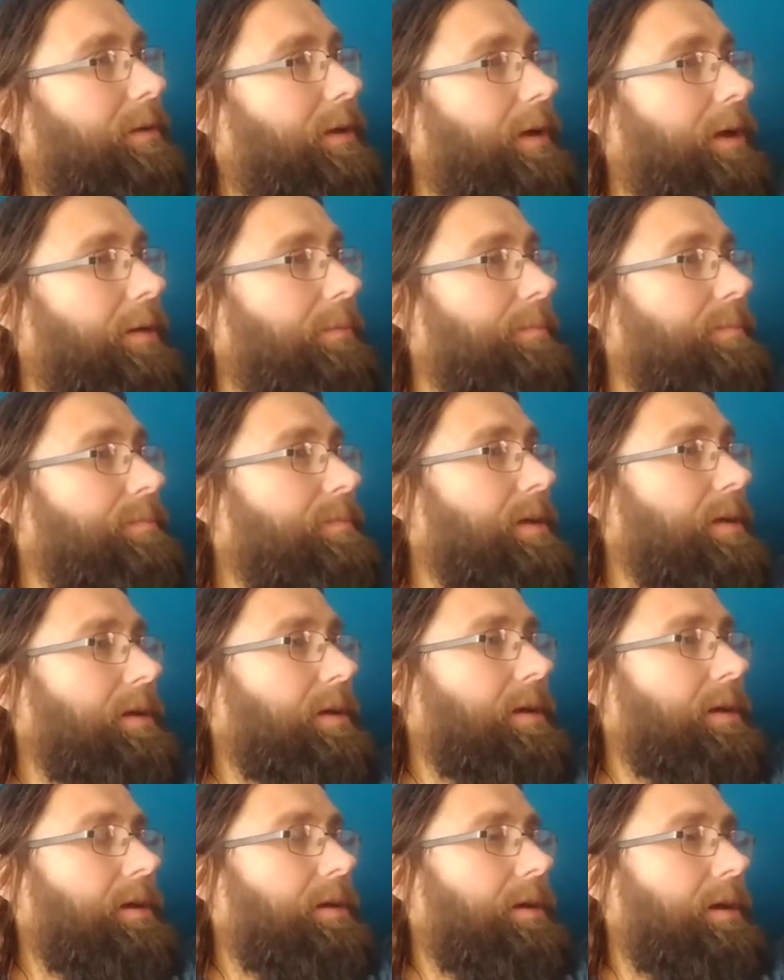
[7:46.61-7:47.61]

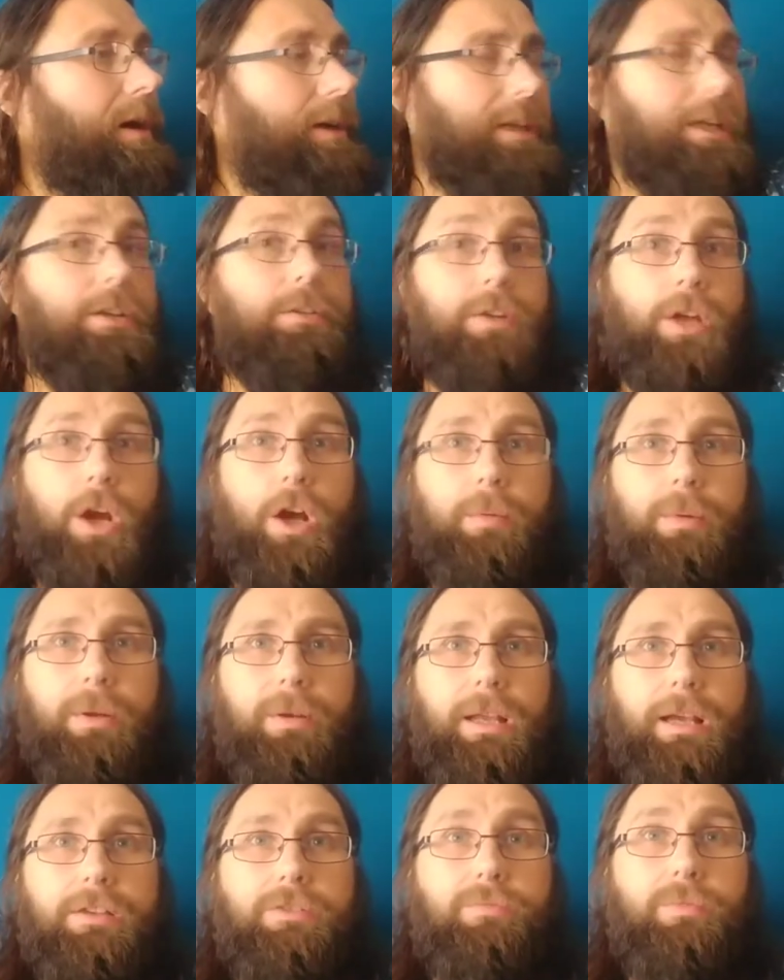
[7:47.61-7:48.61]
I did do a car boot
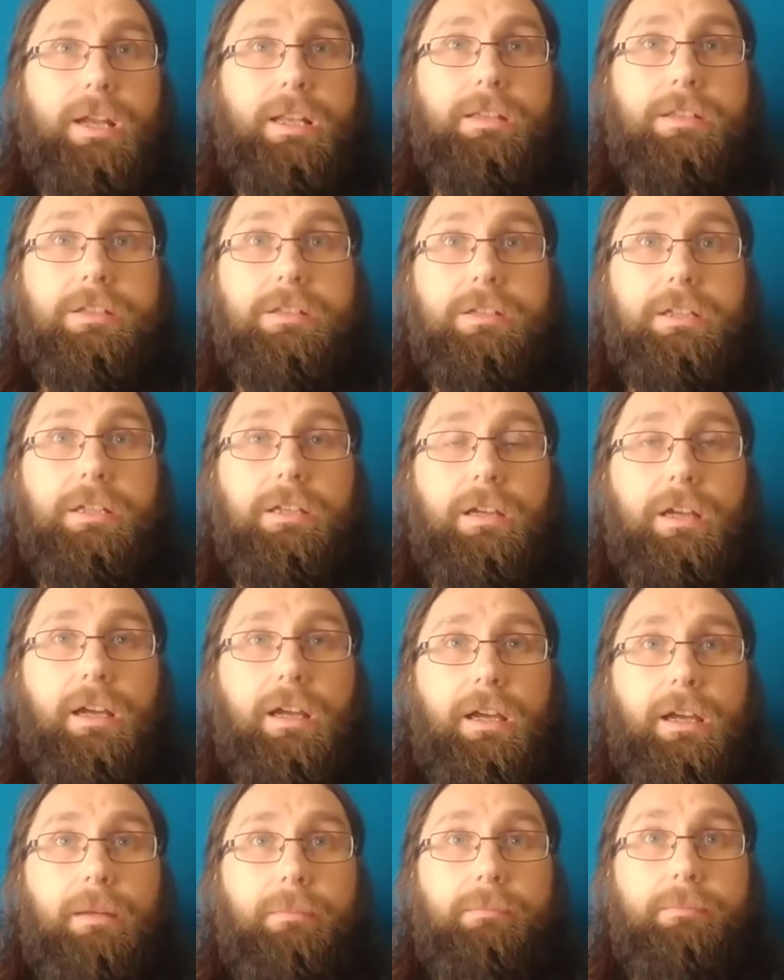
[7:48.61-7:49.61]
last Wednesday.
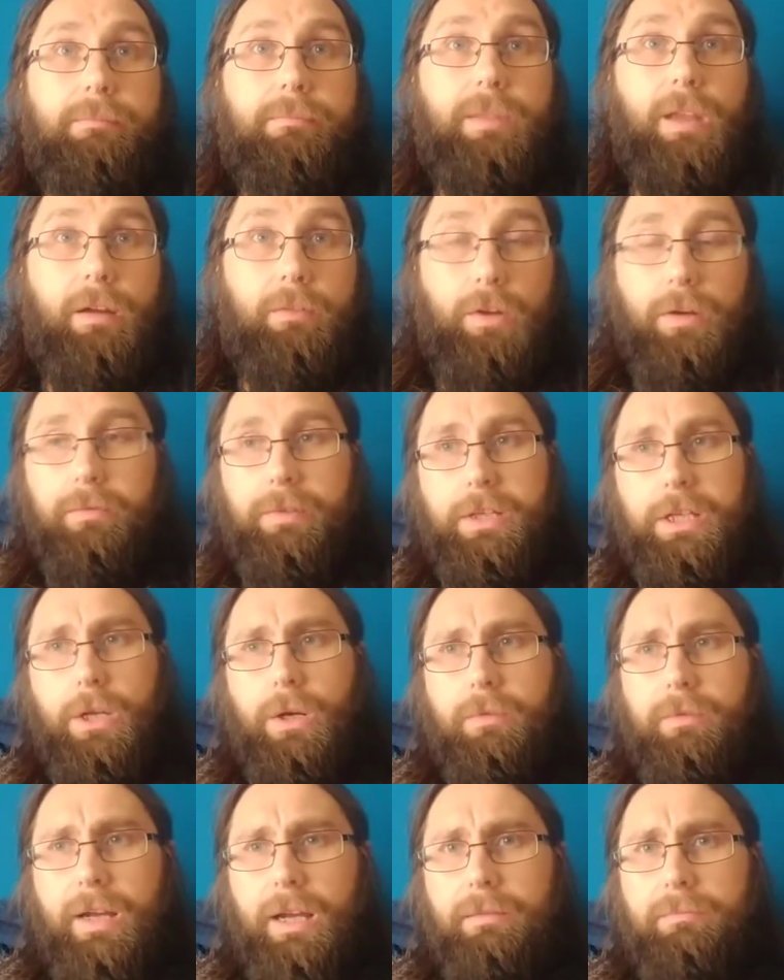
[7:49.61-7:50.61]
I've got a video
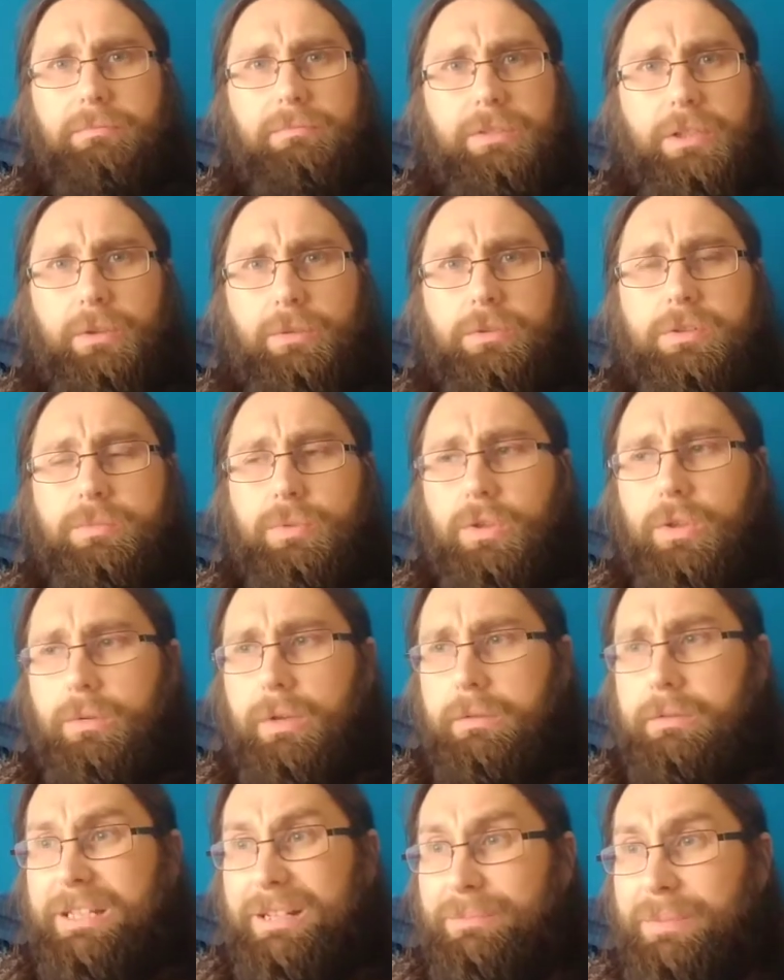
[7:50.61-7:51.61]
of that, little small
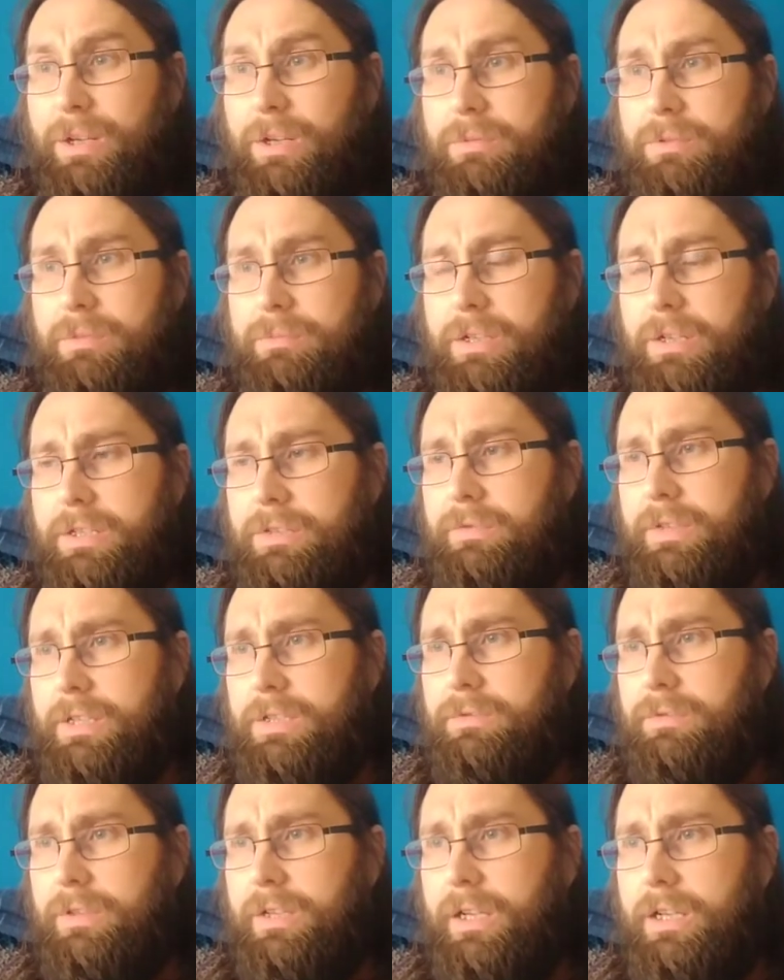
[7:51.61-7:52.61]
one. Did pick up some nice
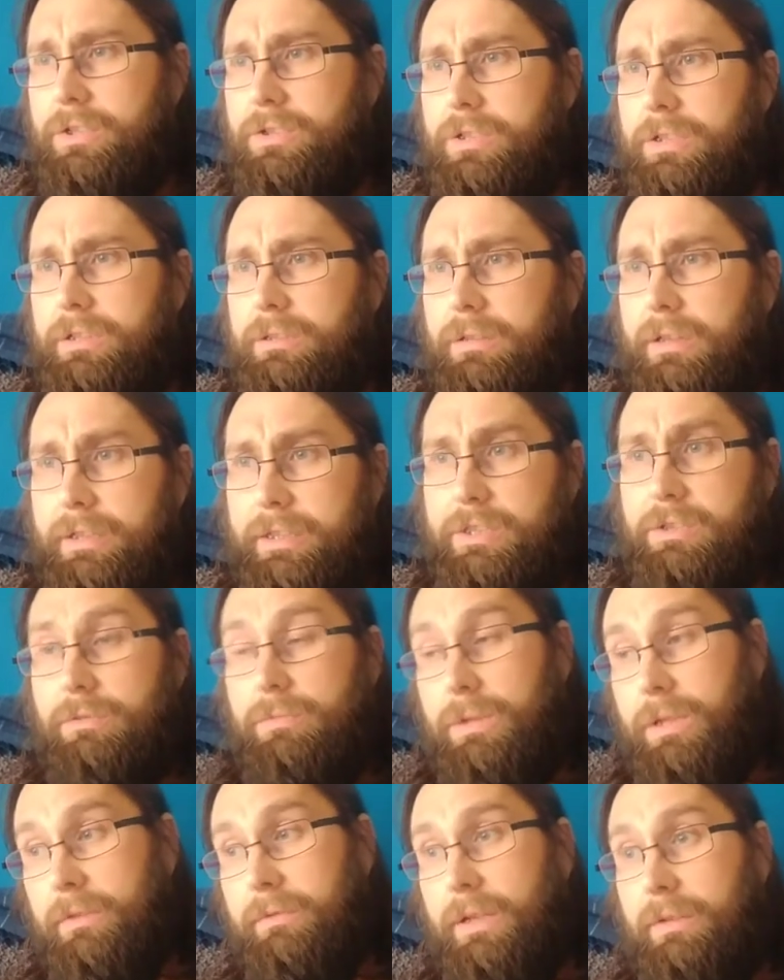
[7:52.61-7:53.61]
things for it, actually. I need to
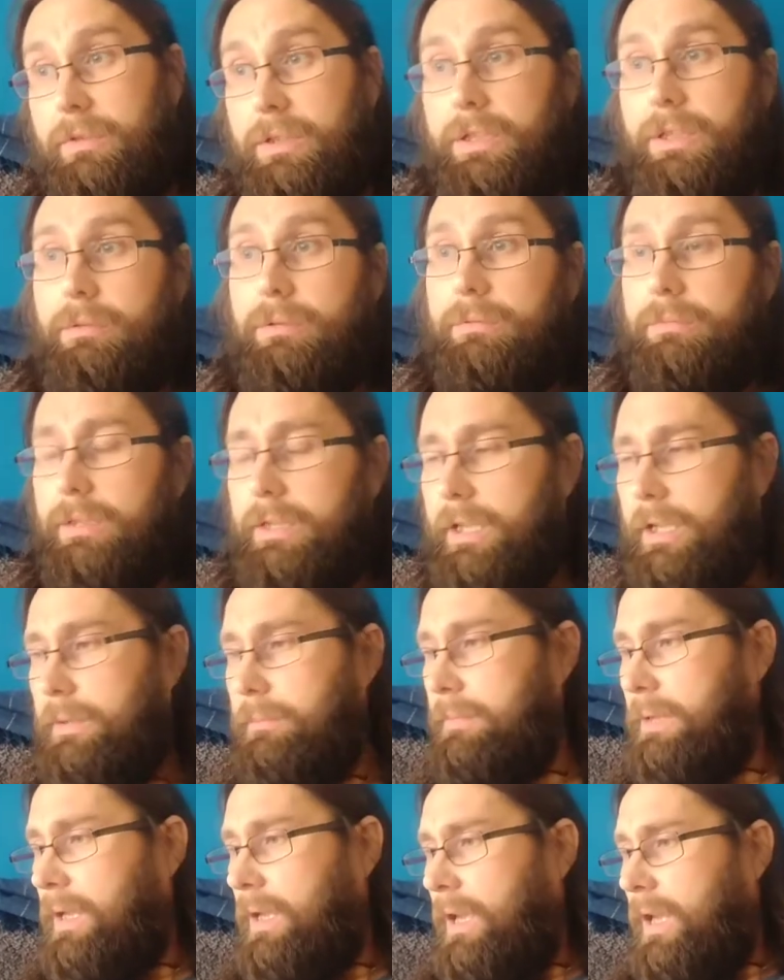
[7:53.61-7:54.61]
upload that video again.
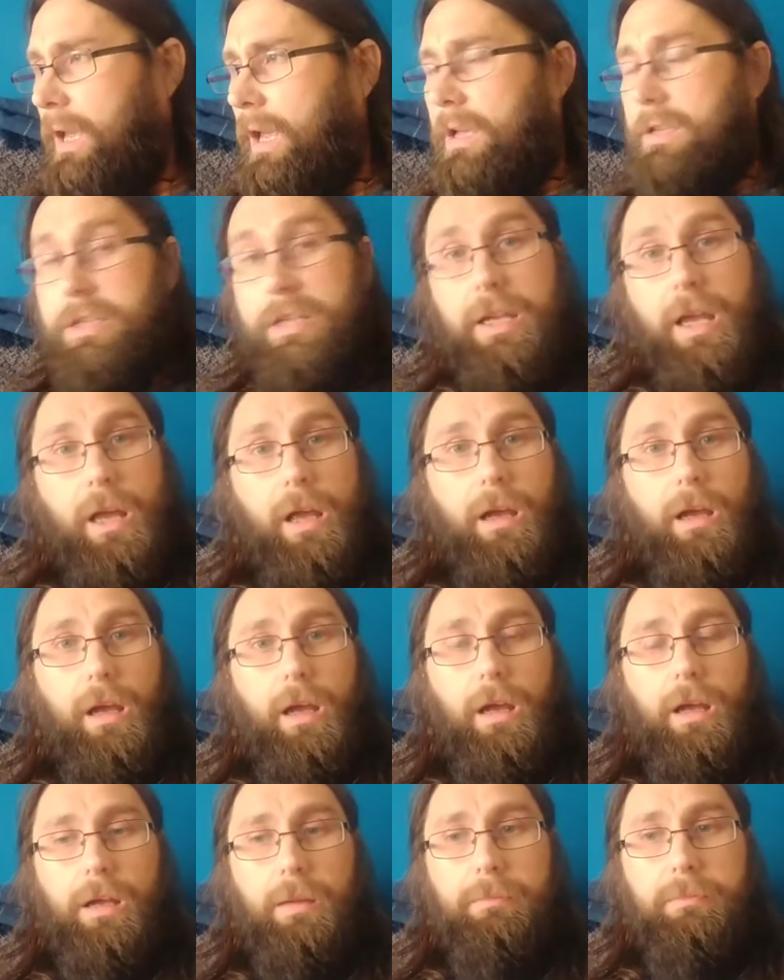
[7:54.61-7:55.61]
So yeah,
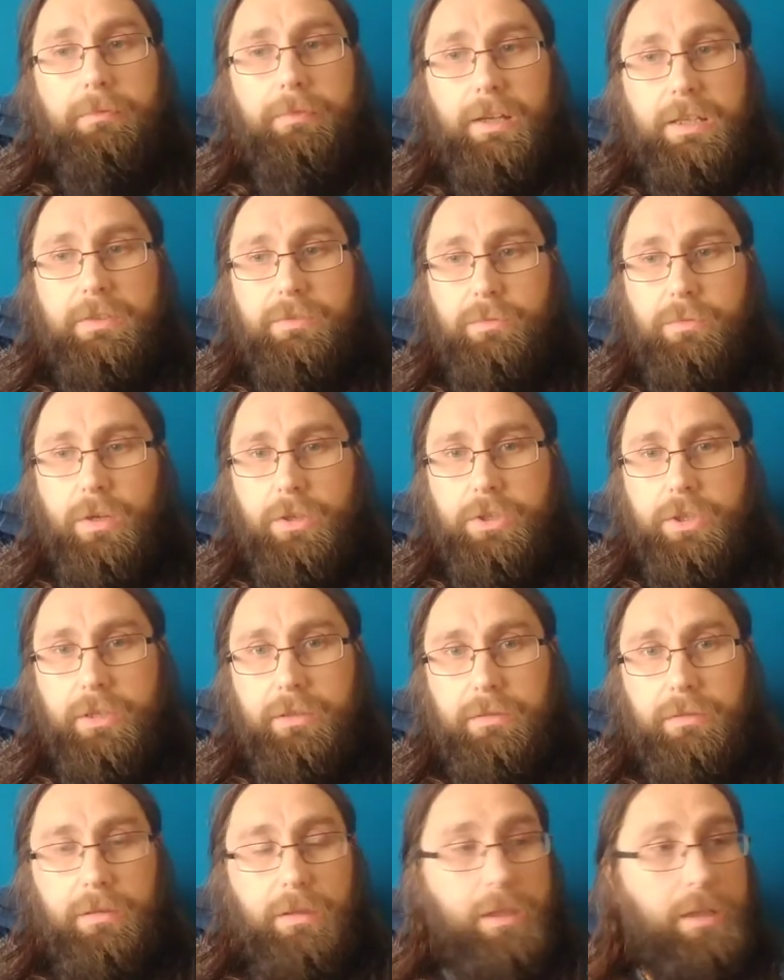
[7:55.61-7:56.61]
thanks for watching.